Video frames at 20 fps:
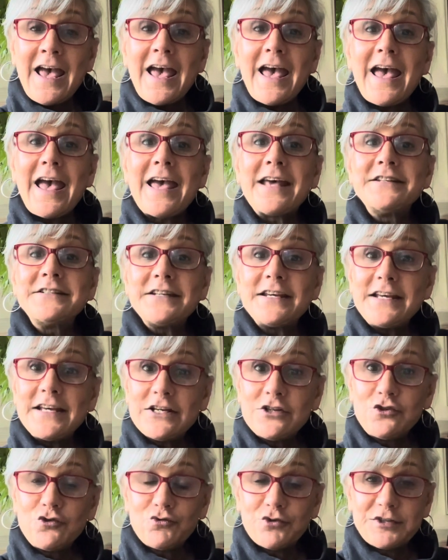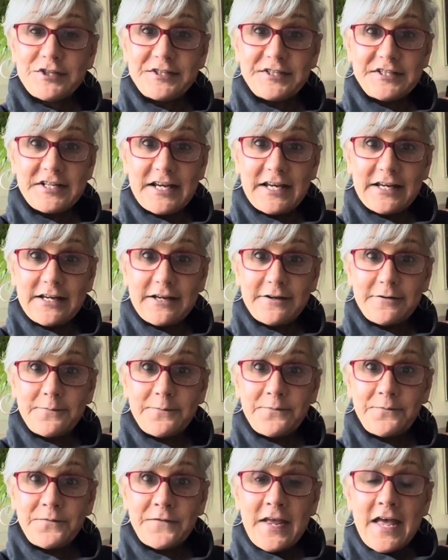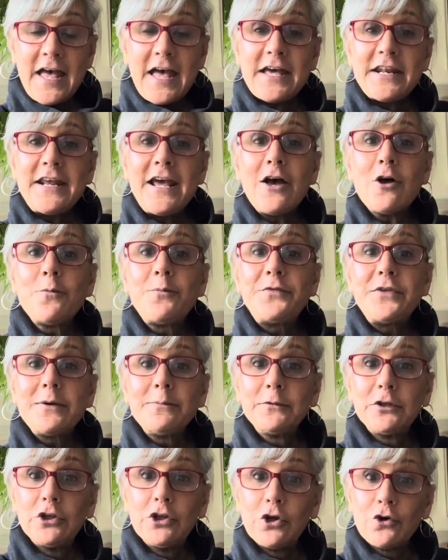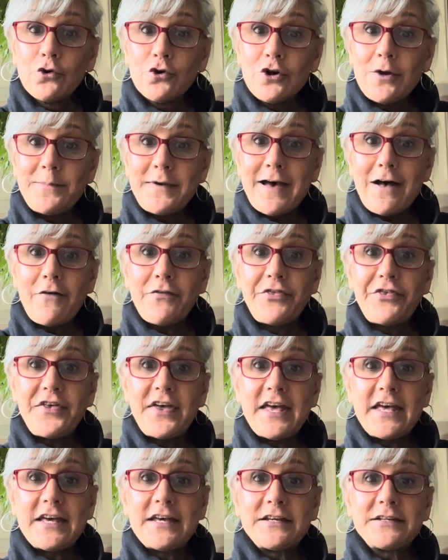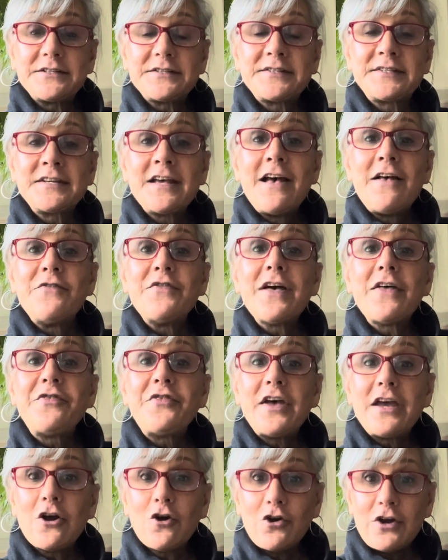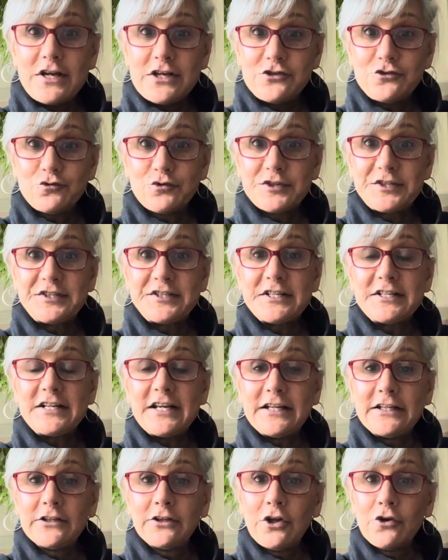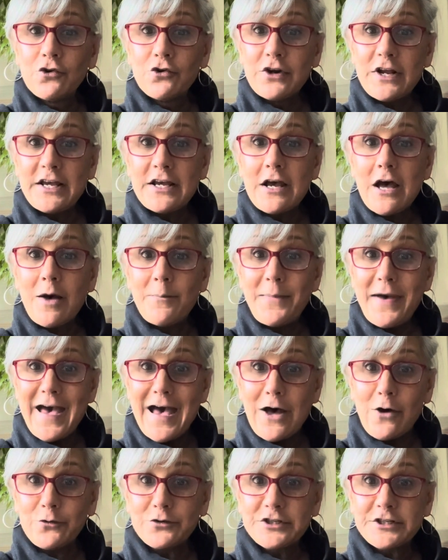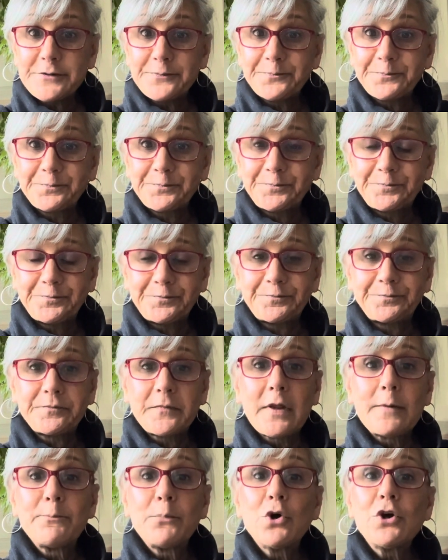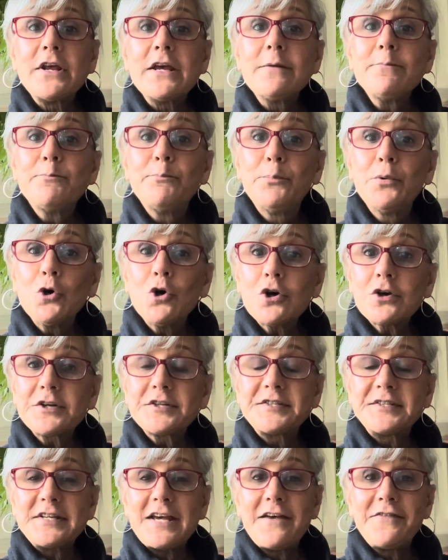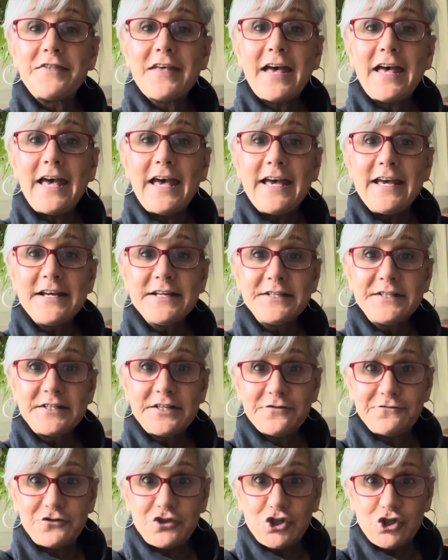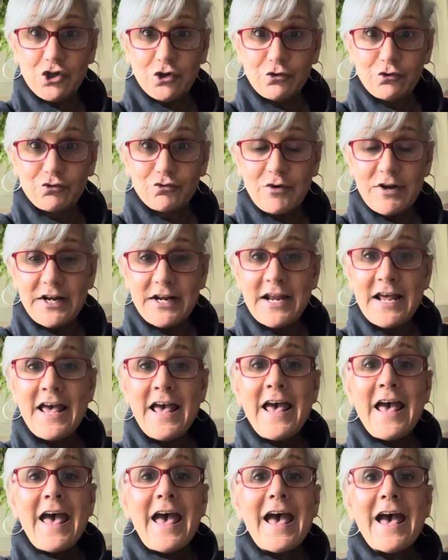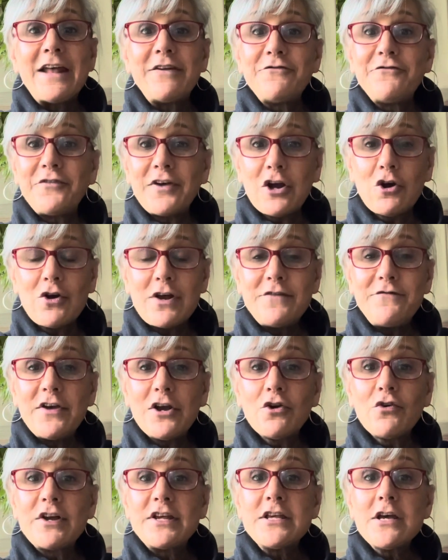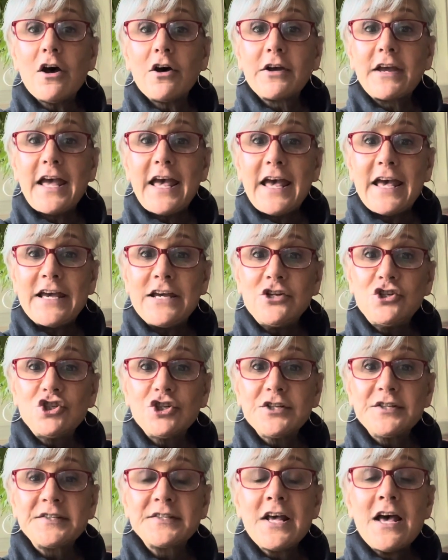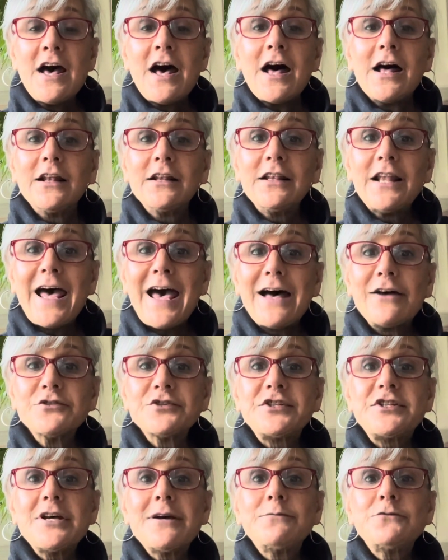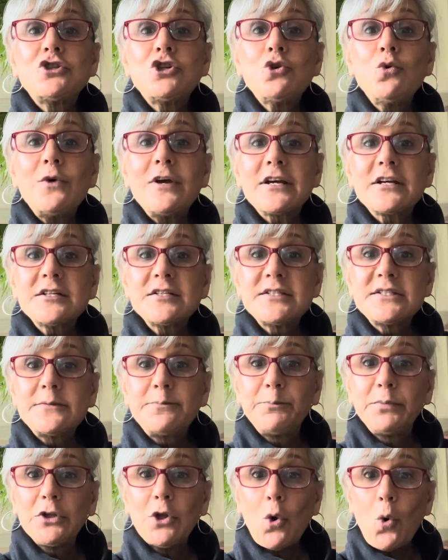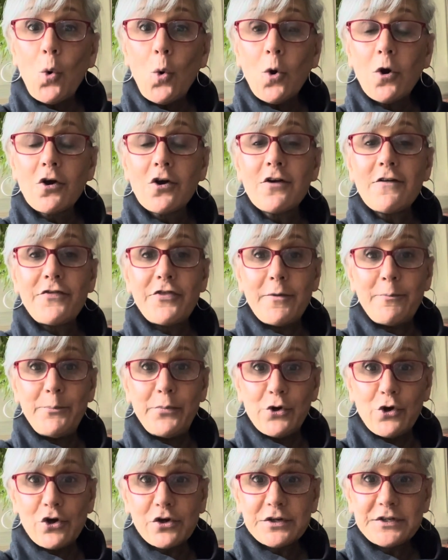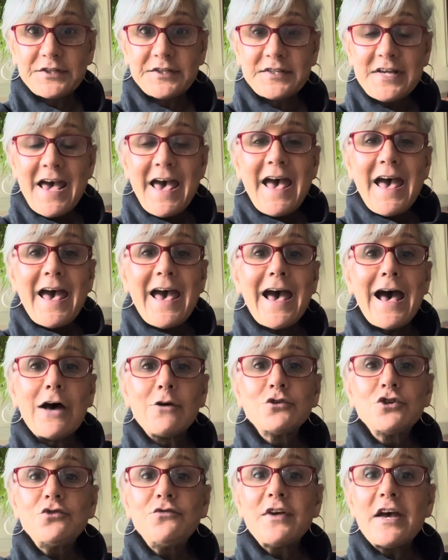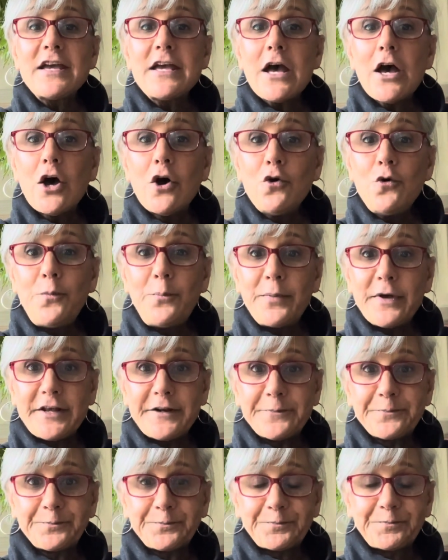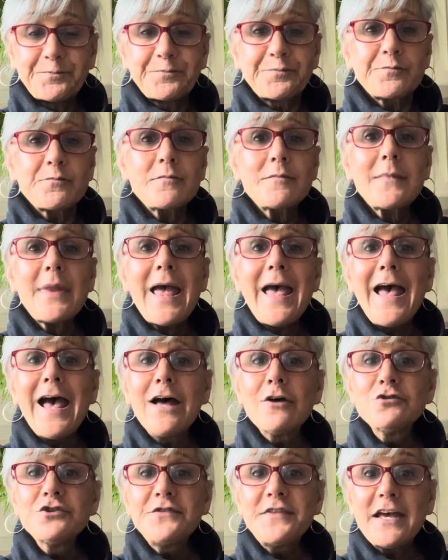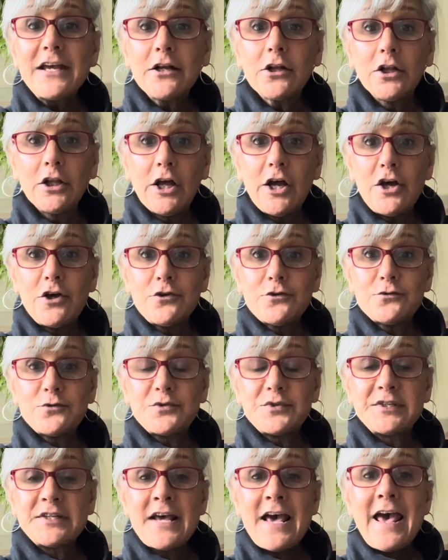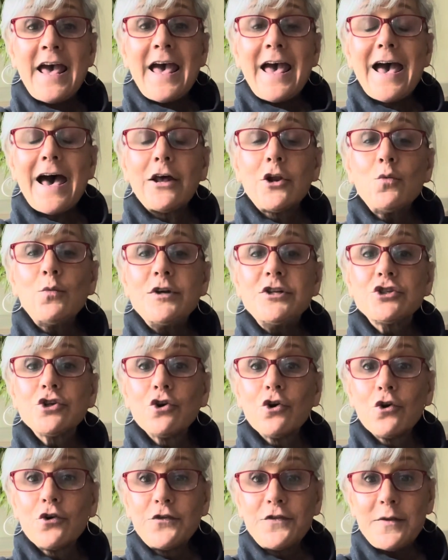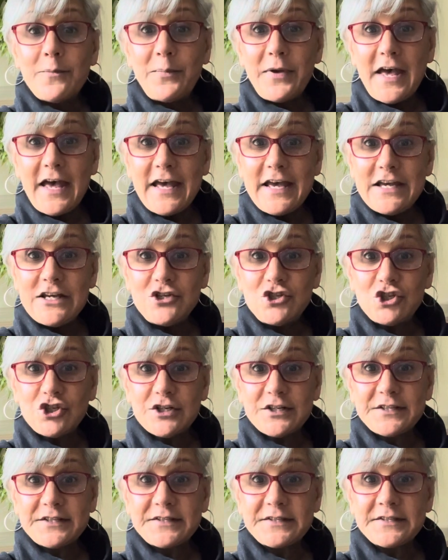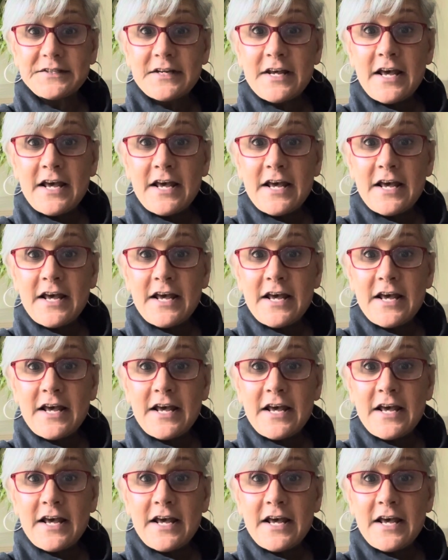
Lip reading: and interesting and help them learn about things that they are interested in learning about. Putting books in the hands of children at very, very young ages allows them to explore the books. How do they open? How do they close? How do we turn the pages?